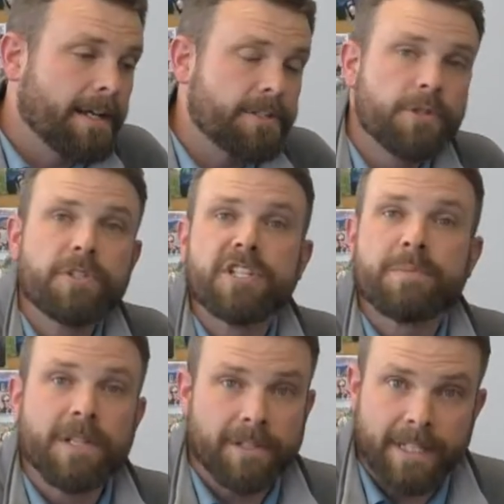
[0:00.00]
Susan
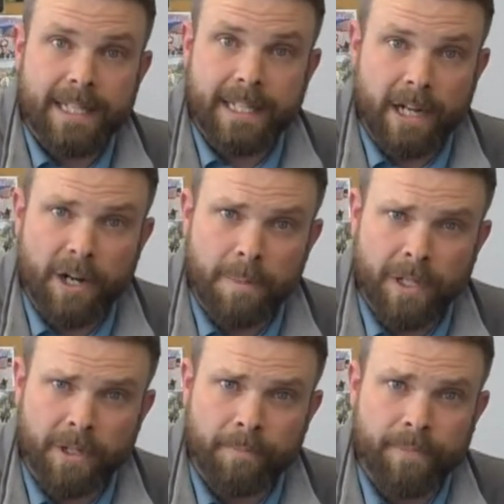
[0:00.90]
Smith-Lee, and Gary
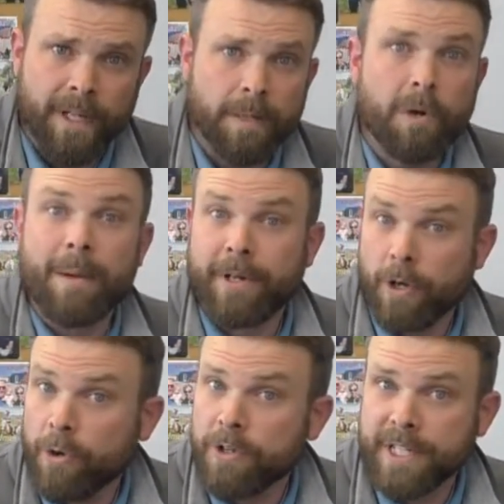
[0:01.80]
Miller, the
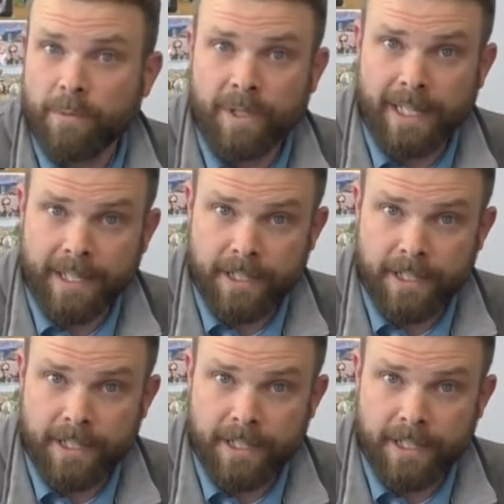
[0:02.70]
primary owners at Wind Lake,